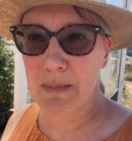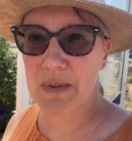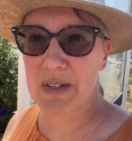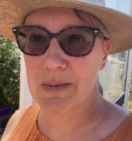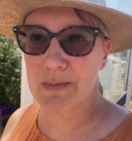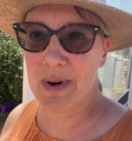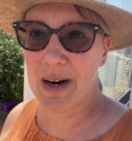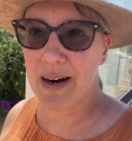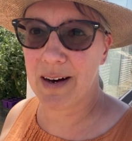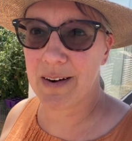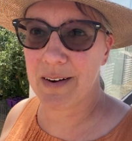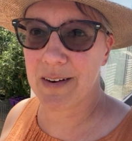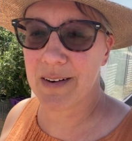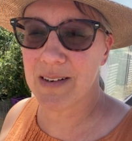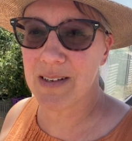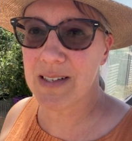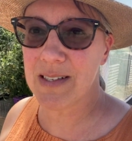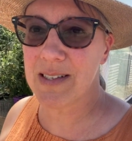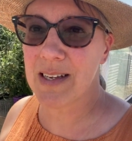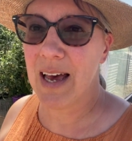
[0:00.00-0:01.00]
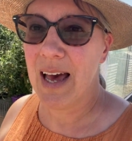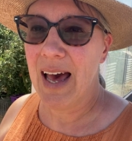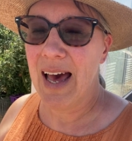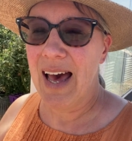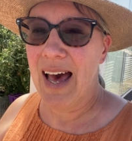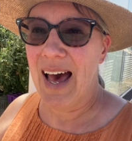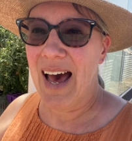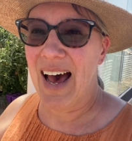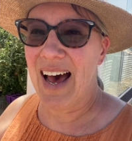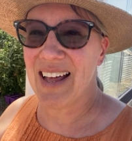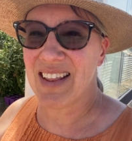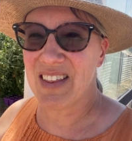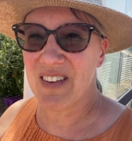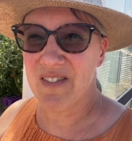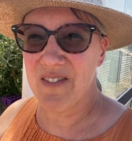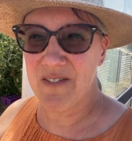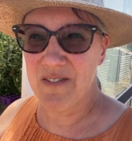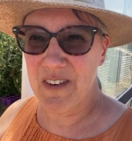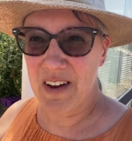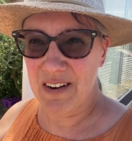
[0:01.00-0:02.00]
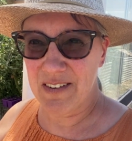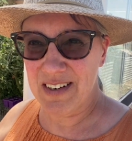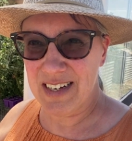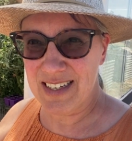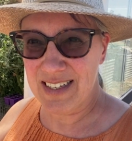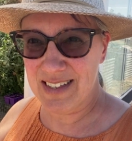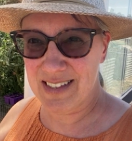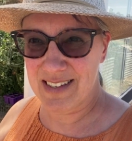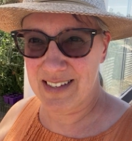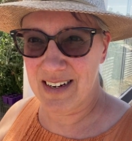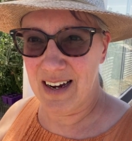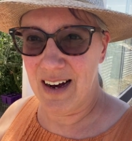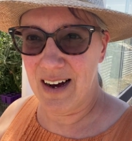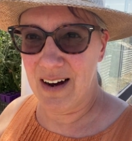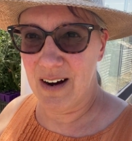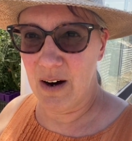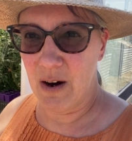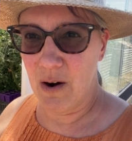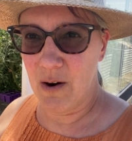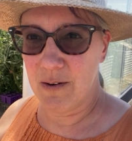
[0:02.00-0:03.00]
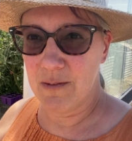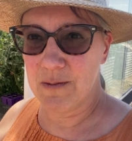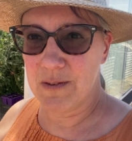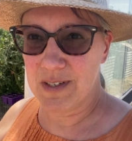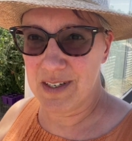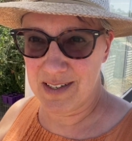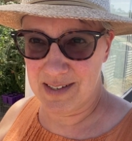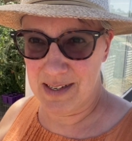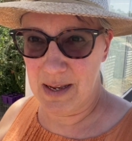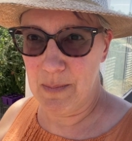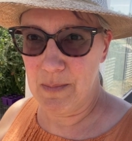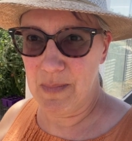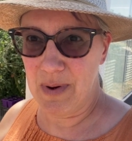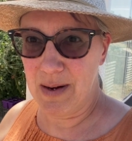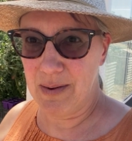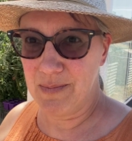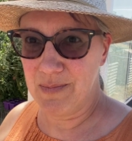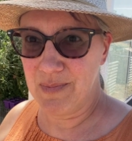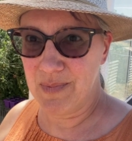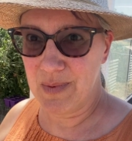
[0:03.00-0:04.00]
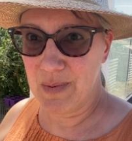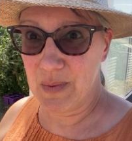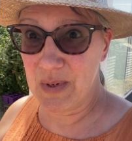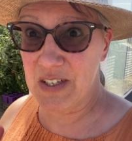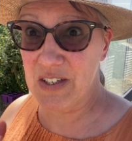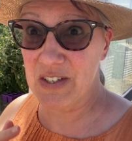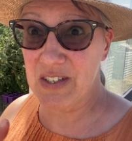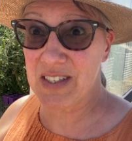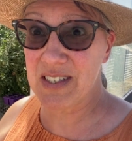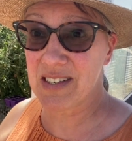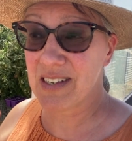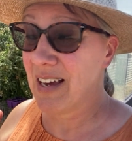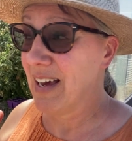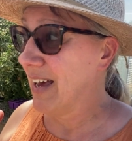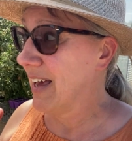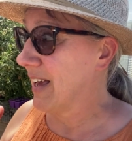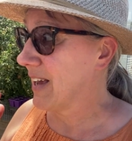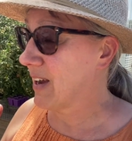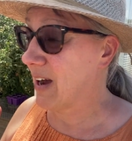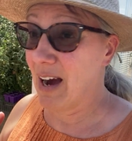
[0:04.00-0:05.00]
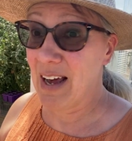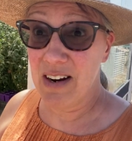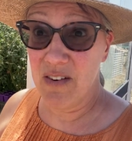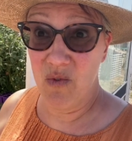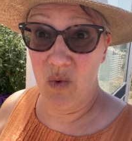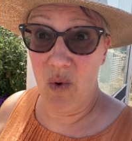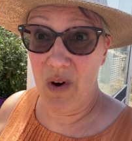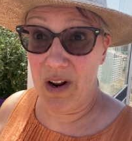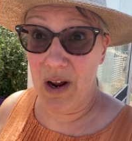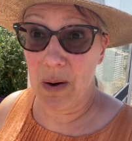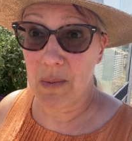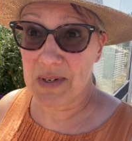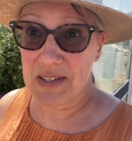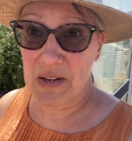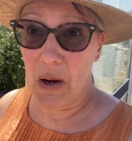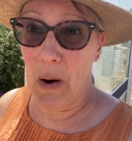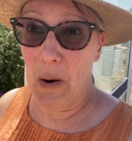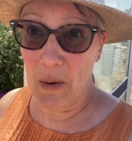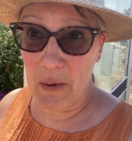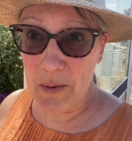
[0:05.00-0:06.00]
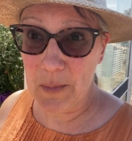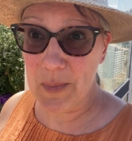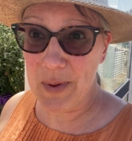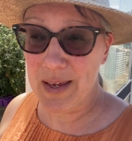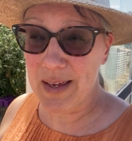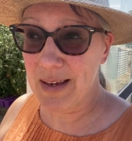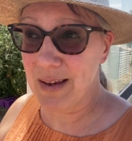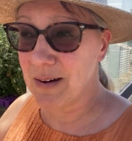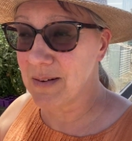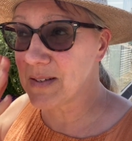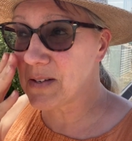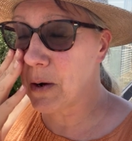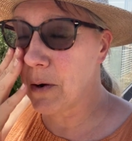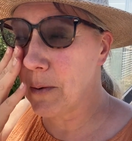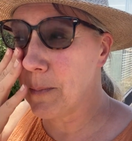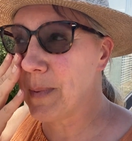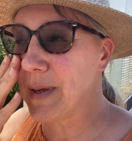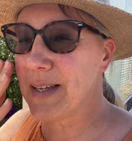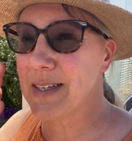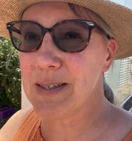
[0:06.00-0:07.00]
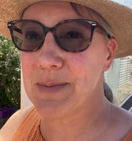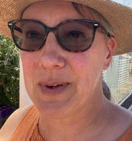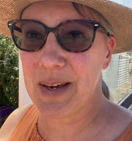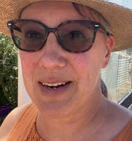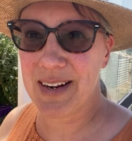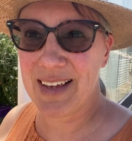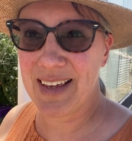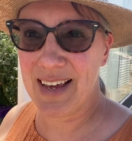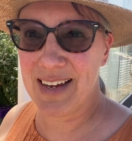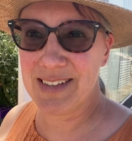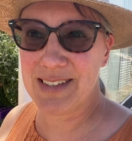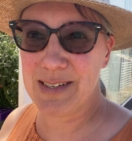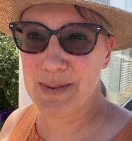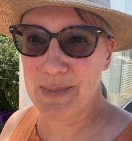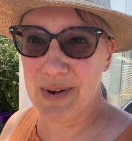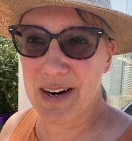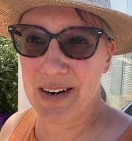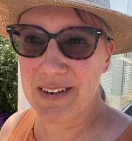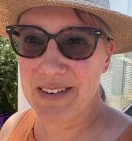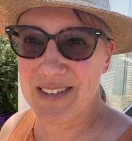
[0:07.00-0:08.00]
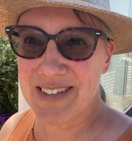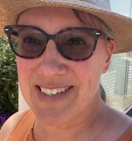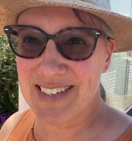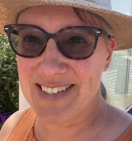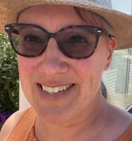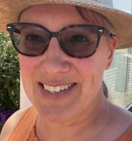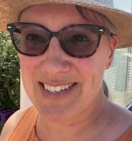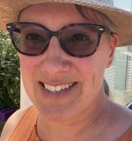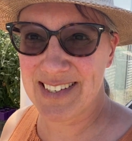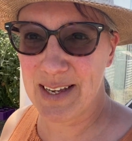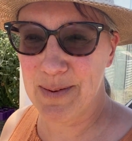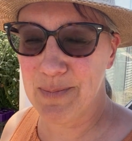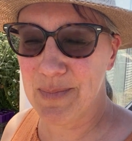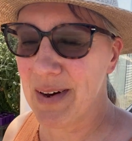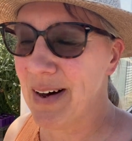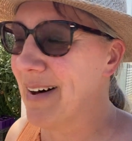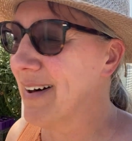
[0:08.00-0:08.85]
tomatoes, at the very start of December, which is kind of what I was hoping. I was hoping to be able to get tomatoes in December,